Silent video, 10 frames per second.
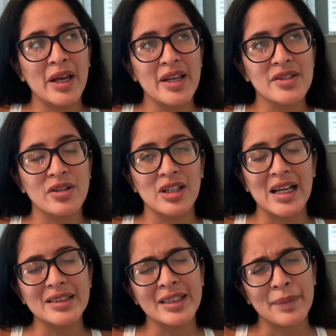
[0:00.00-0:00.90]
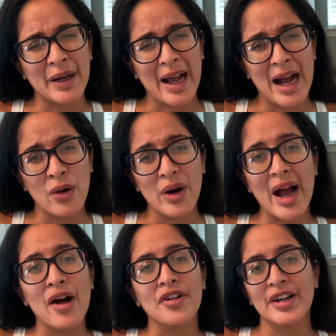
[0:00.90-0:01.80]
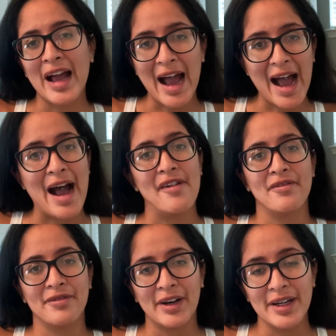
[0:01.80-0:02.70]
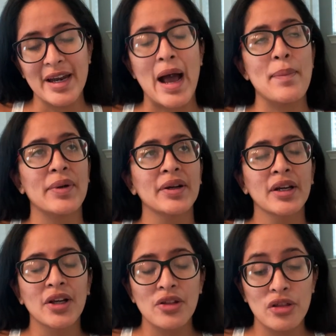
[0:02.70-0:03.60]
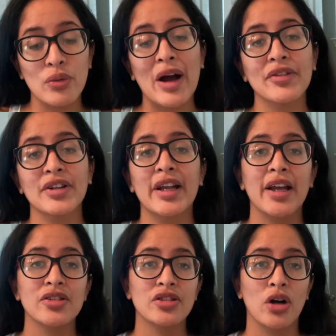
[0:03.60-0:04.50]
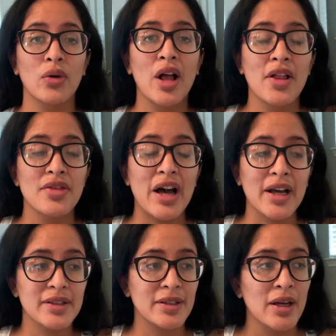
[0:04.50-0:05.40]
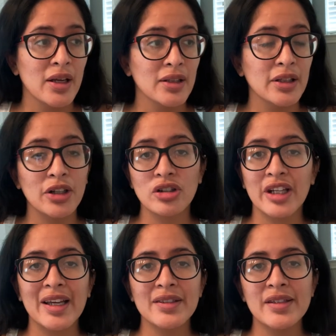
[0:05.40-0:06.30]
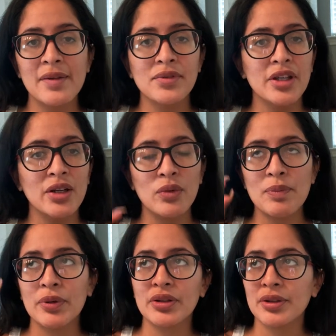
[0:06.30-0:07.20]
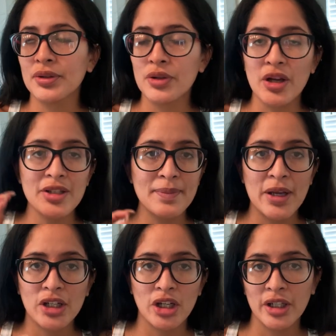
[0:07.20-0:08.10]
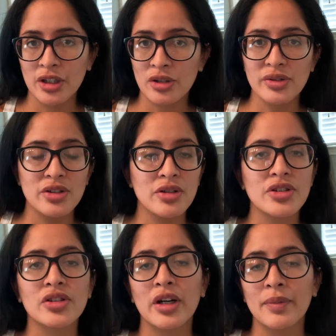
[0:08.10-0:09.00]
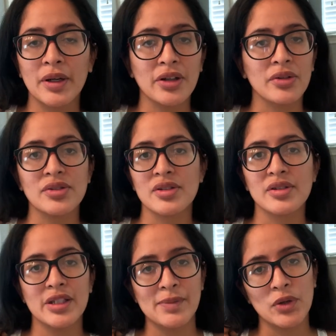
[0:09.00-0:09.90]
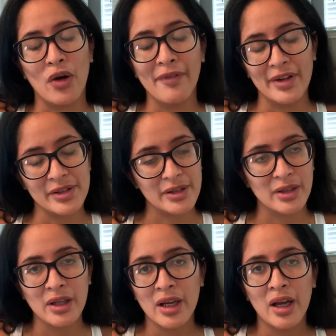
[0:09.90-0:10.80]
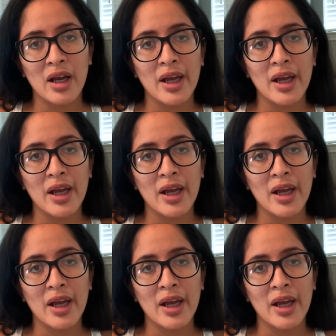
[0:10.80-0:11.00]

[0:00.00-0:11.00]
His are lasting about an hour and a half, a nap throughout the day. So that's literally, and same thing, we put the little noise maker and he goes into his crib and he goes to sleep, no fussing.